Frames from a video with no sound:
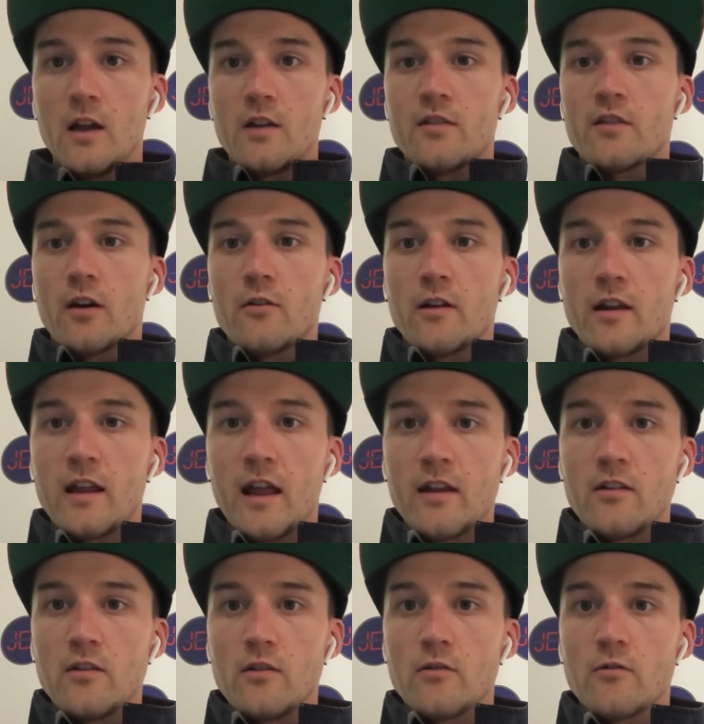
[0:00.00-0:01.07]
So again,
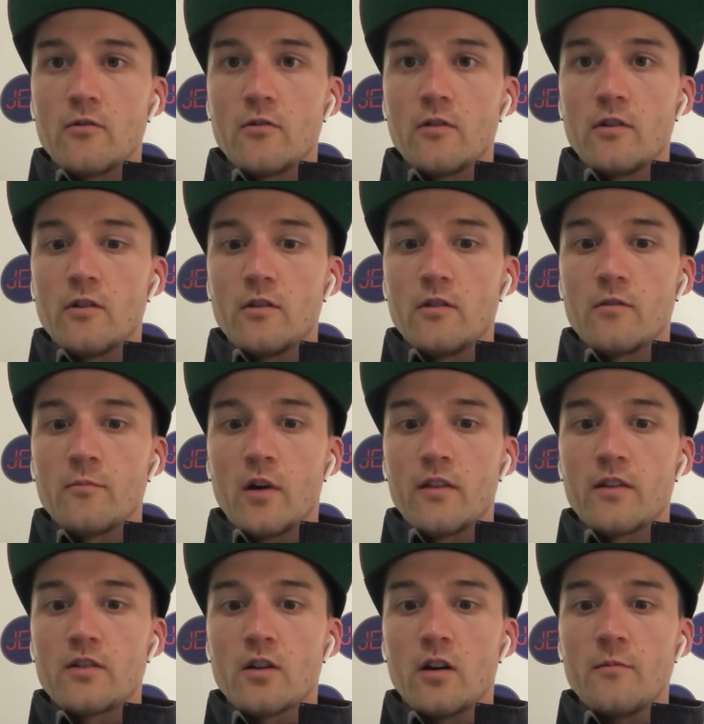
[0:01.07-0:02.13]
by the
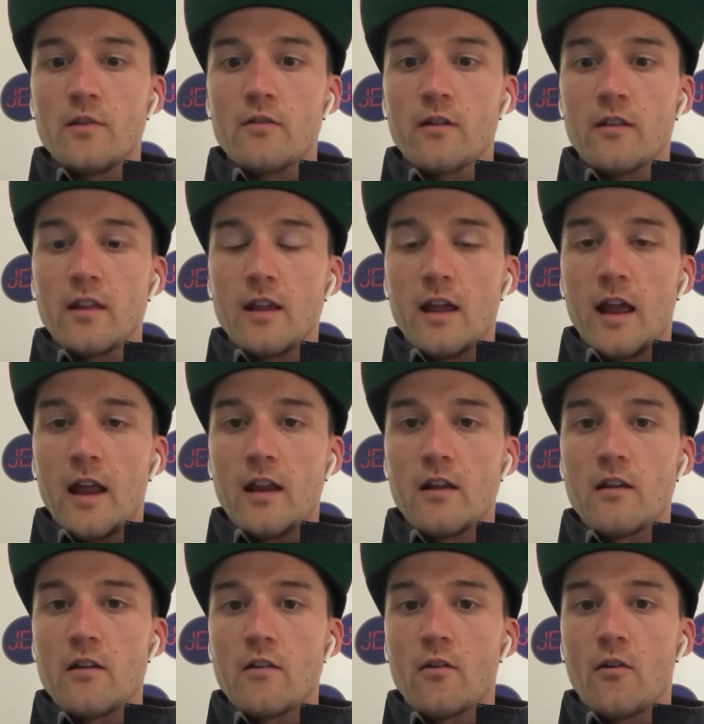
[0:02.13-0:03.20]
time you're at the
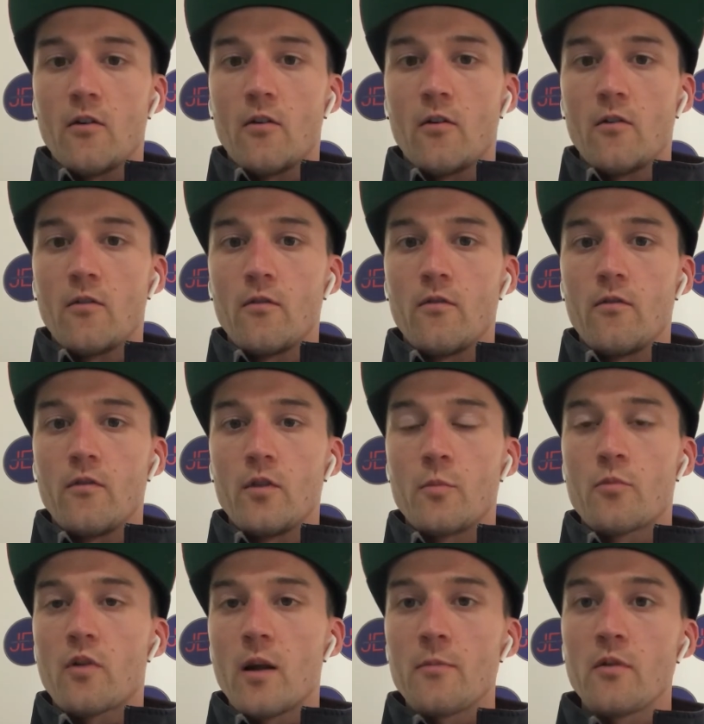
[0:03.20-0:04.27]
end of the
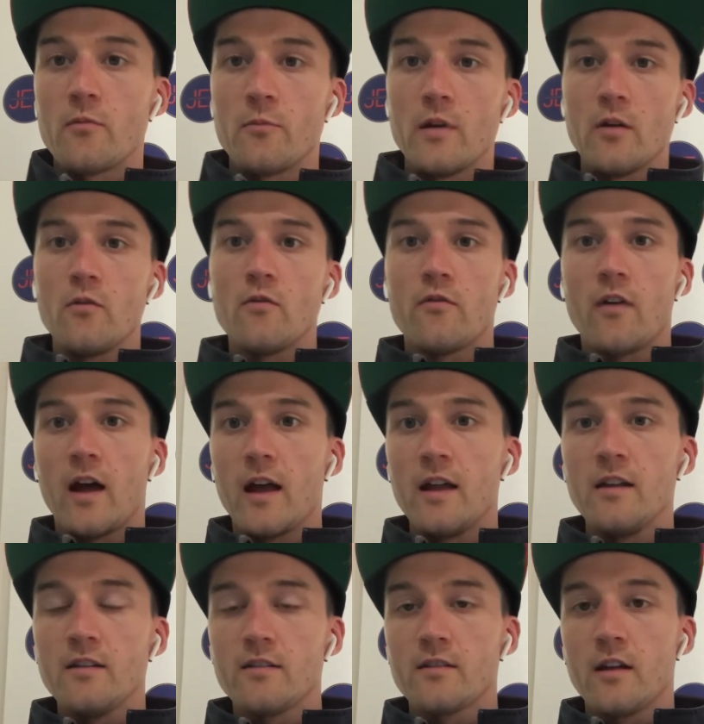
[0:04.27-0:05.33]
prep and build
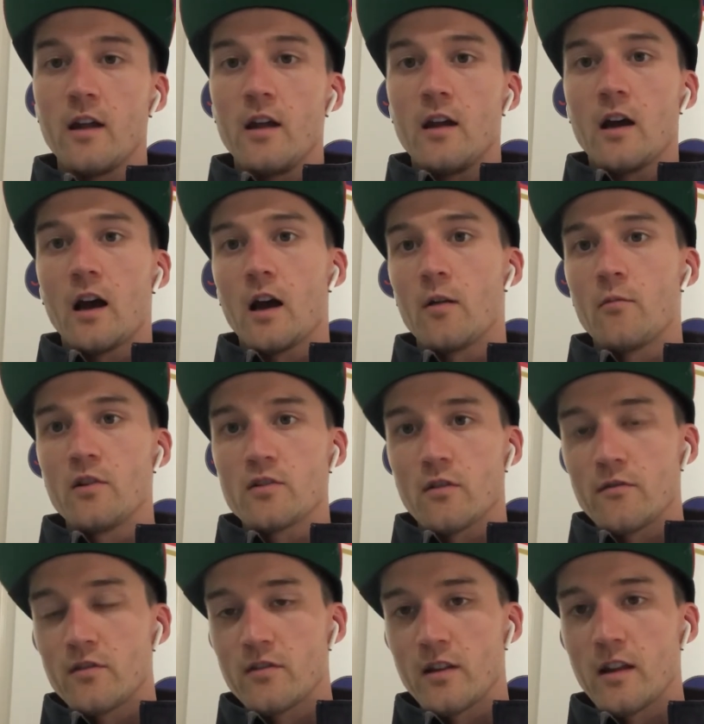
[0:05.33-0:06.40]
phase, which
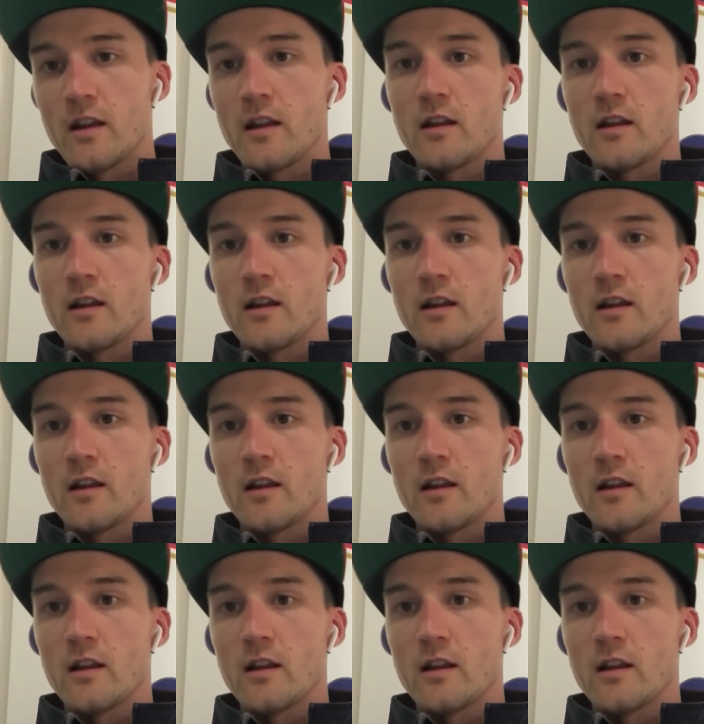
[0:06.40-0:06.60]
obviously